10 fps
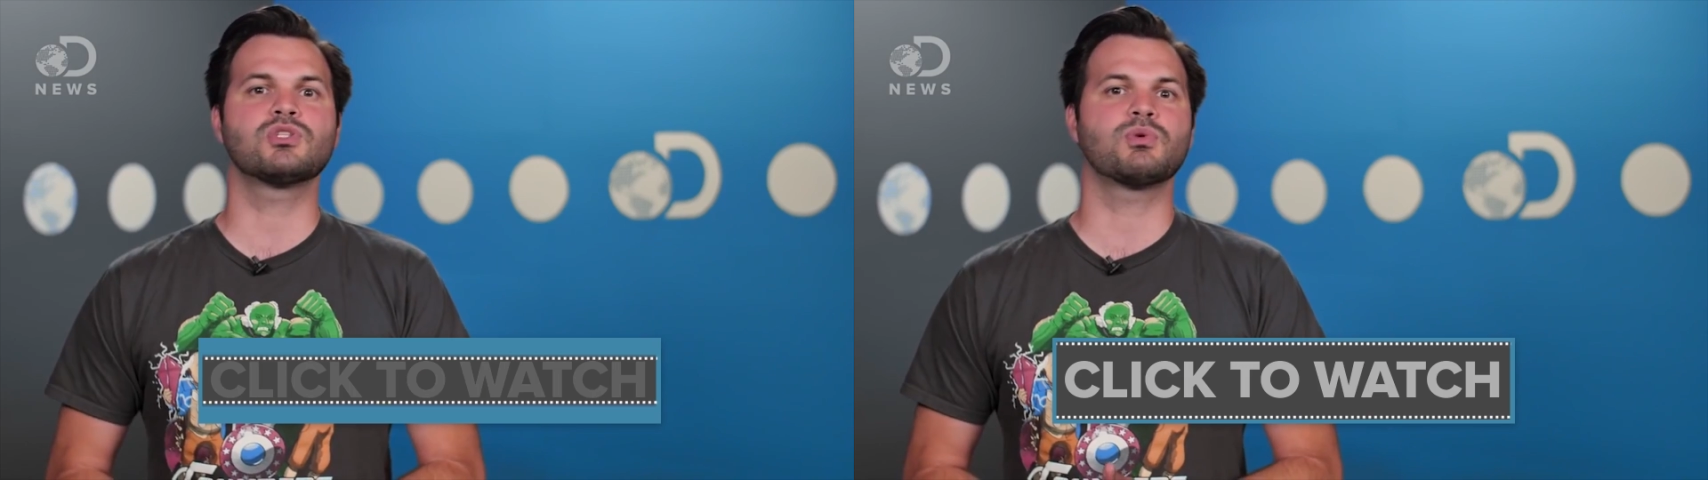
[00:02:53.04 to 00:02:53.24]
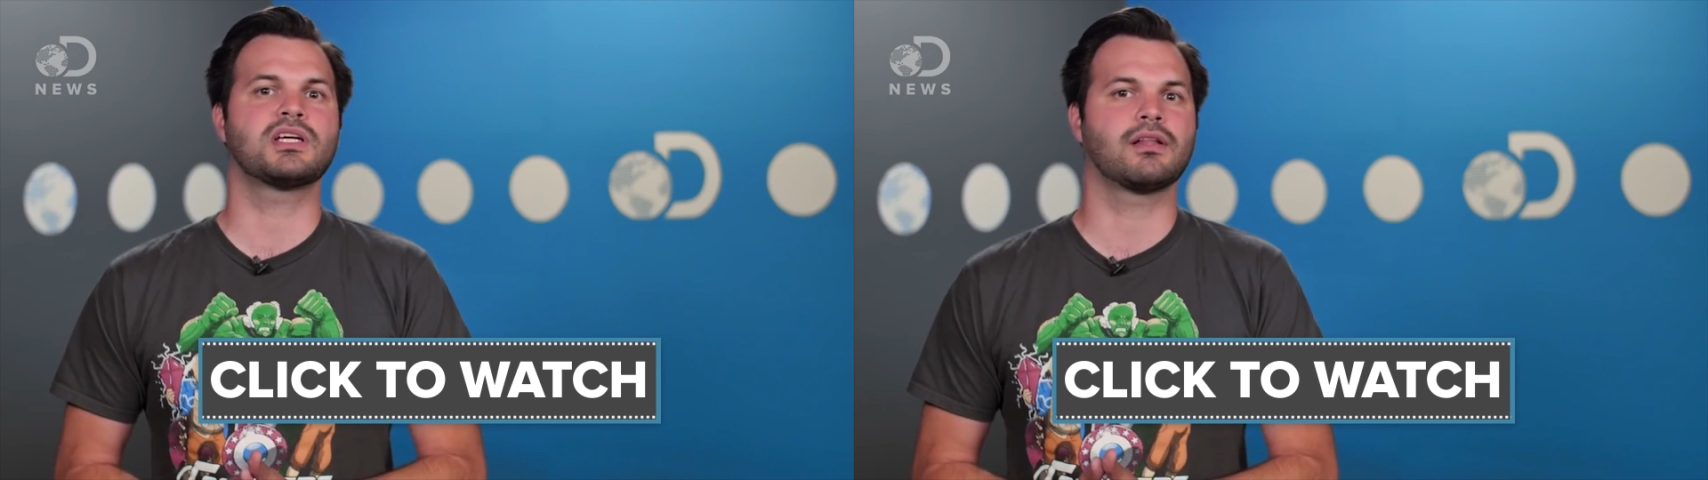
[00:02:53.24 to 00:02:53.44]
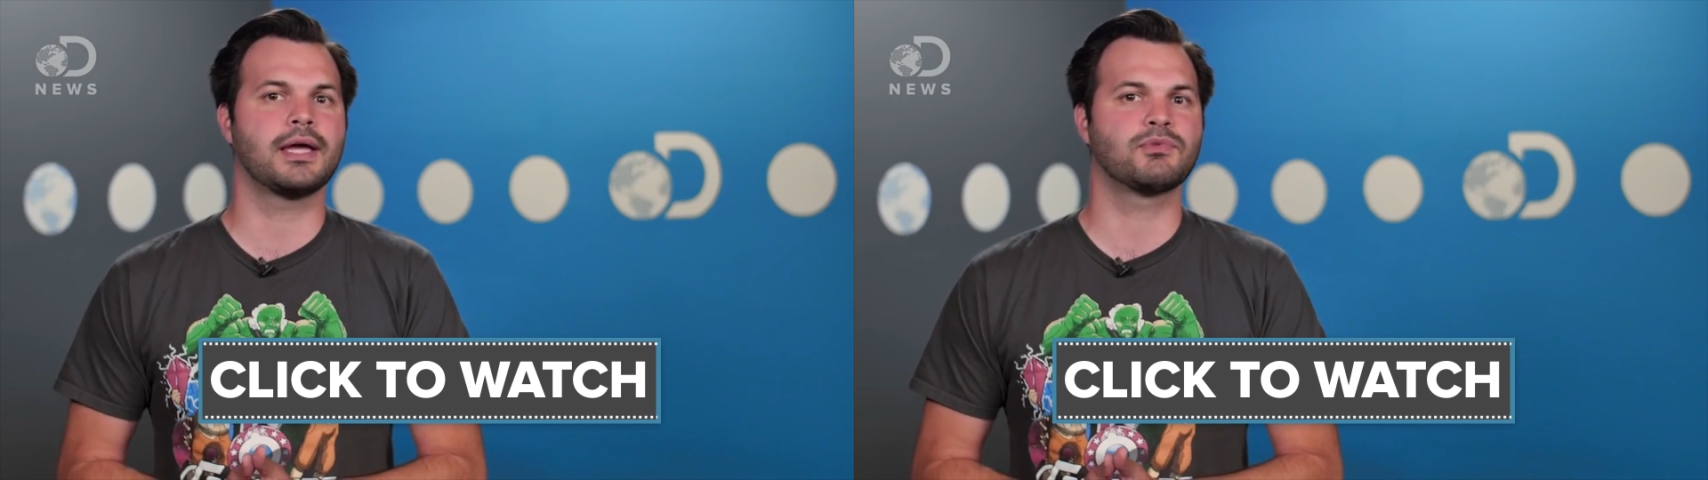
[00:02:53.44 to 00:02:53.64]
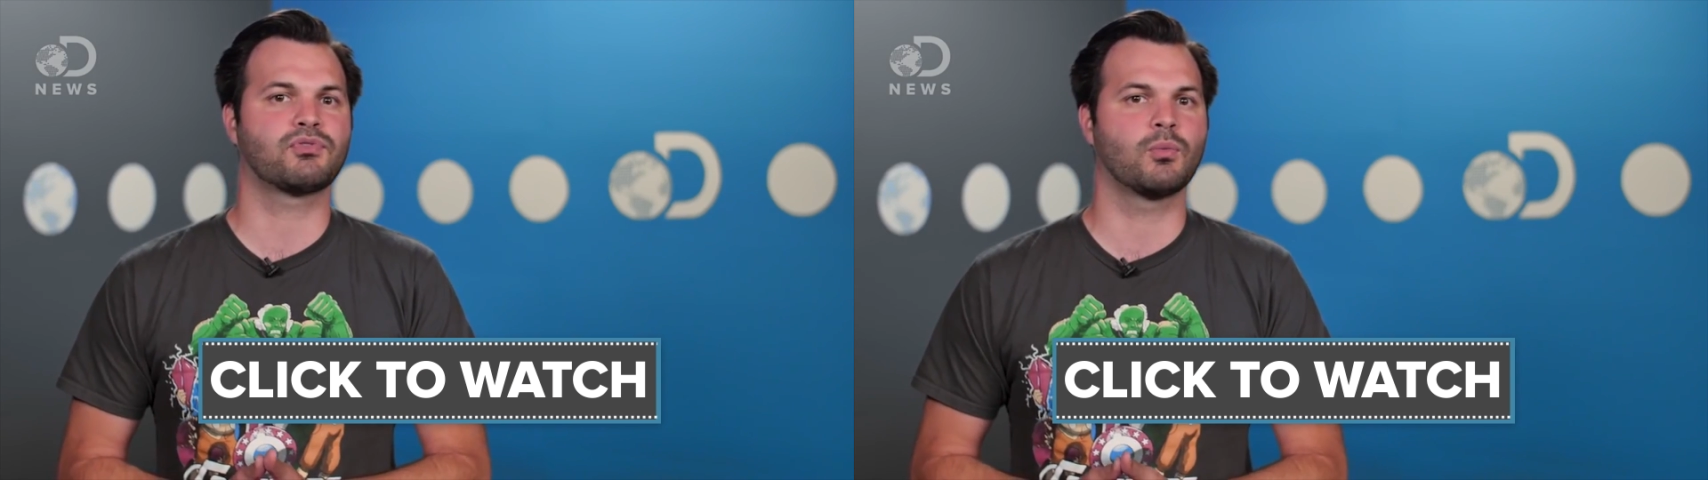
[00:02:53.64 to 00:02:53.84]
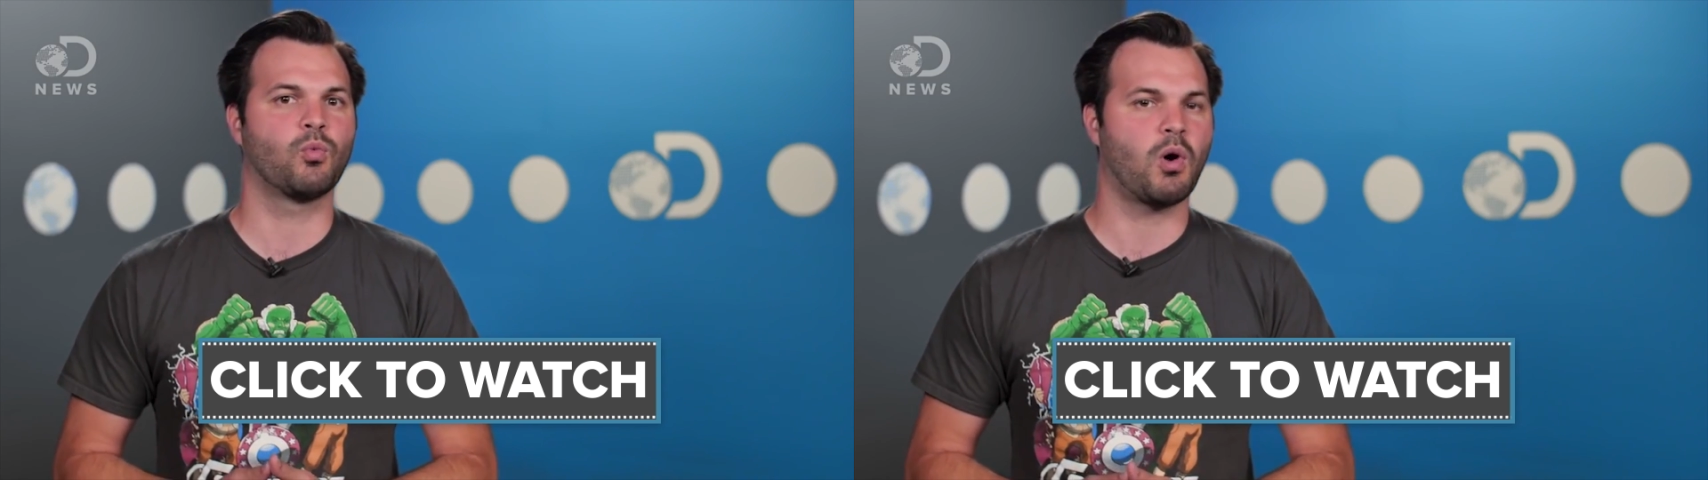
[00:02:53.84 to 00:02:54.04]
is reclaimed
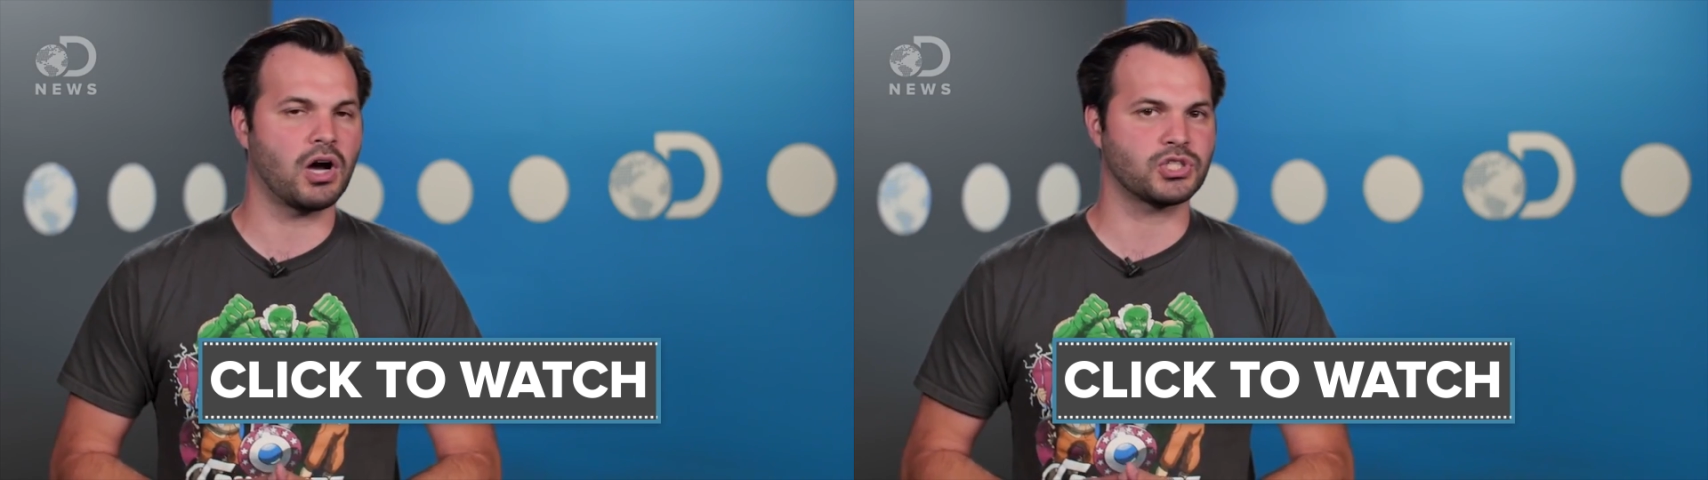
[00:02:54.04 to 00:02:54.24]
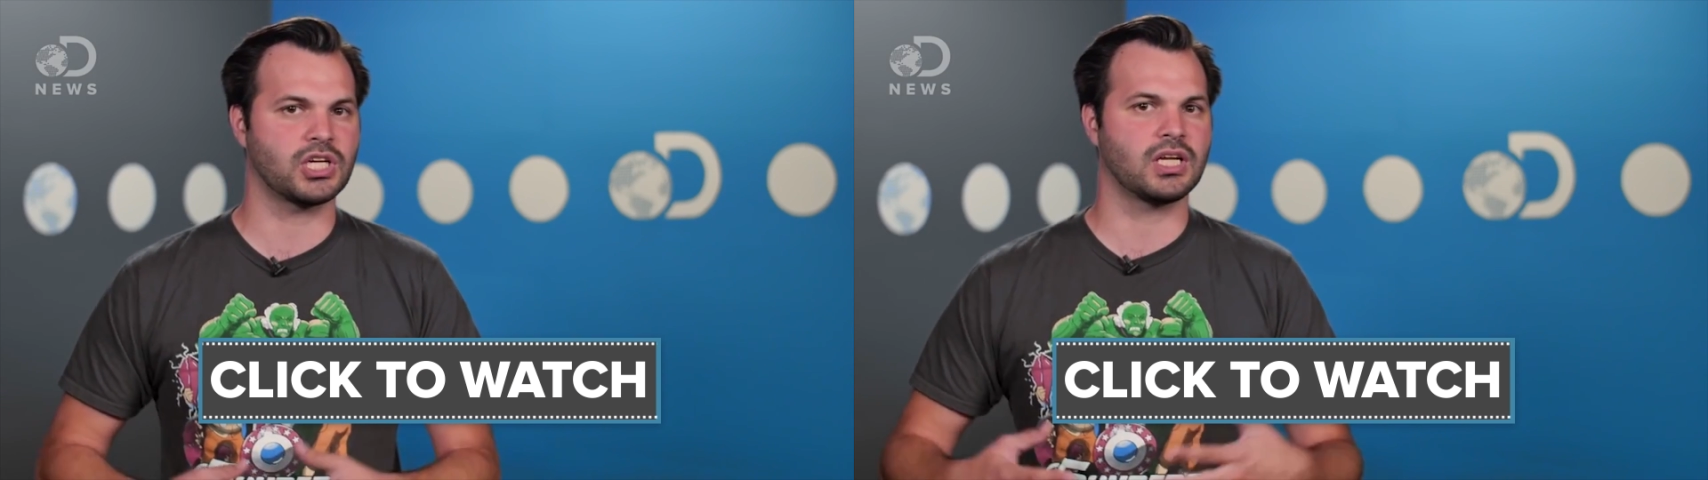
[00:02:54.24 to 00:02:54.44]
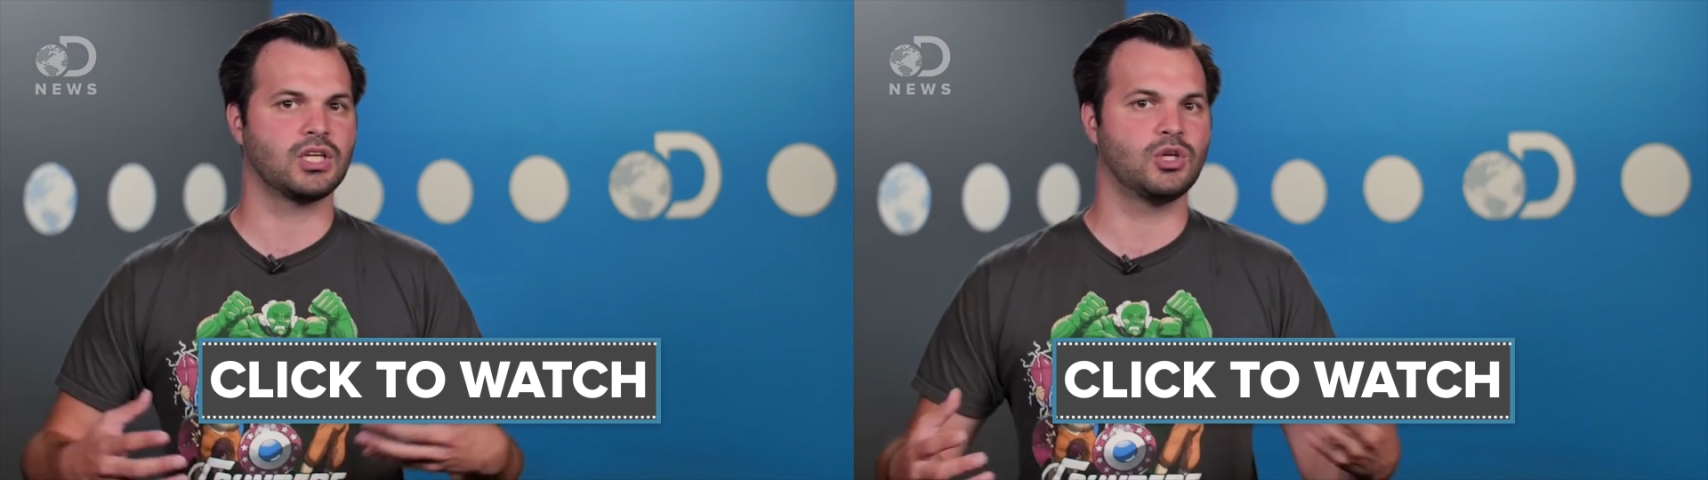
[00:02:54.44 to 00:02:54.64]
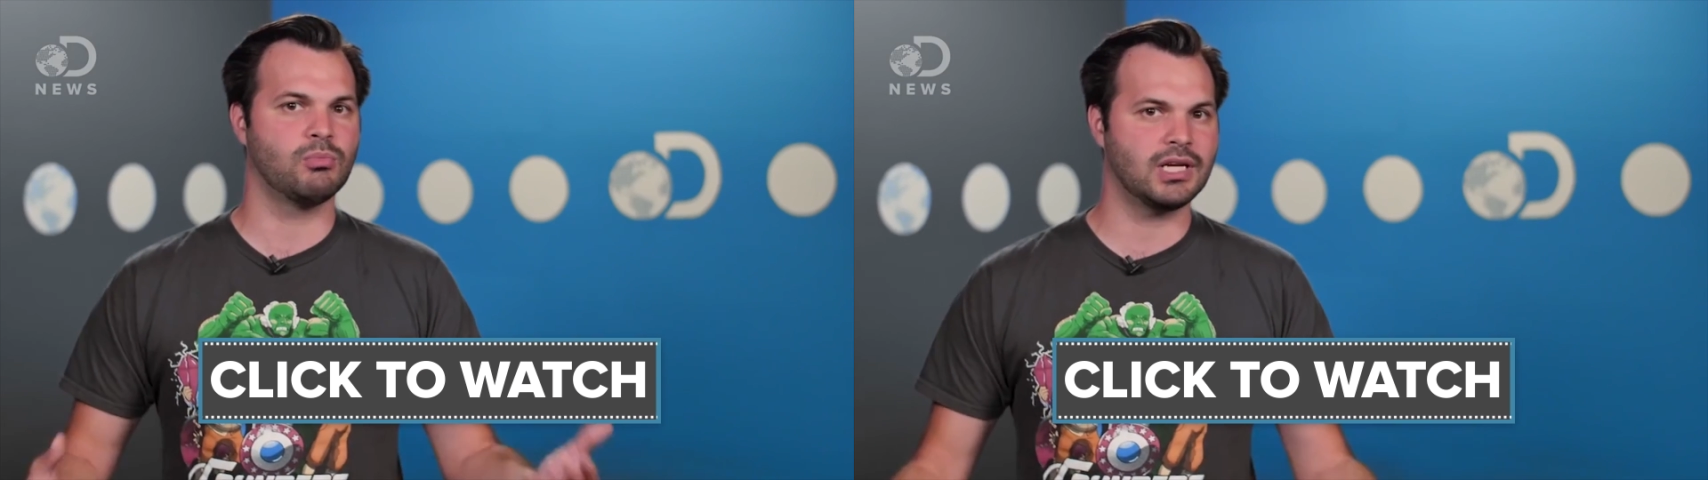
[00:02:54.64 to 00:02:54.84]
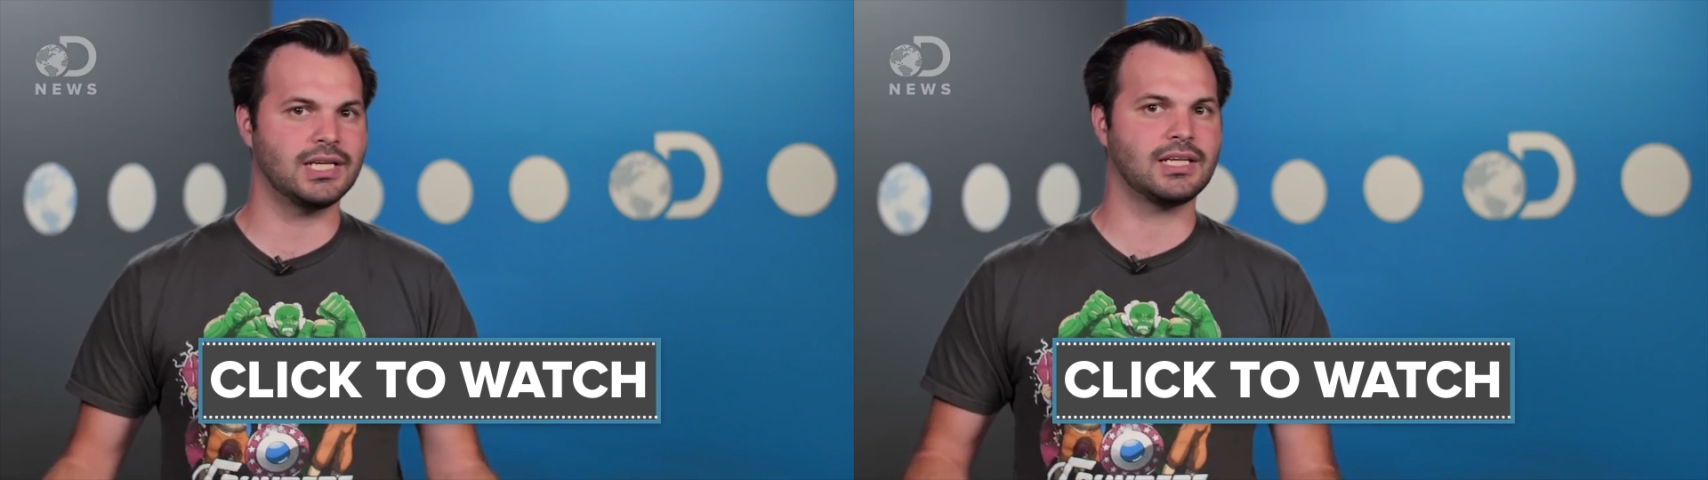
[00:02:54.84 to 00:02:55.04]
from washing,
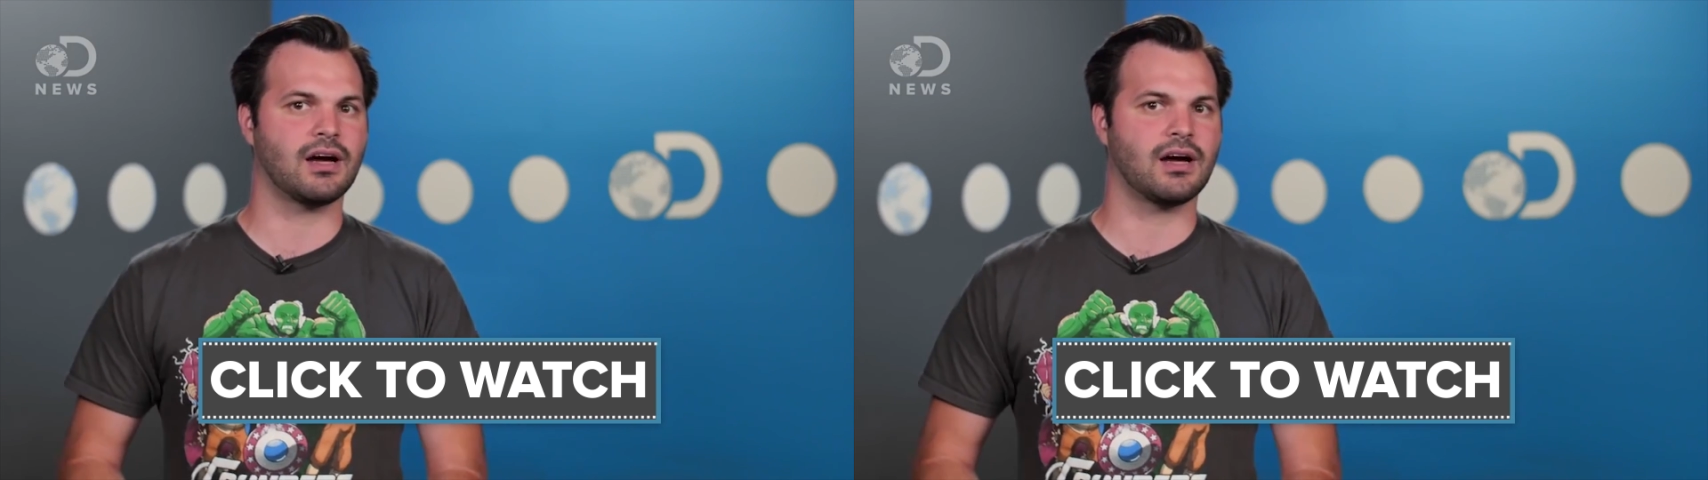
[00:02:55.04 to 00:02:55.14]
humidity,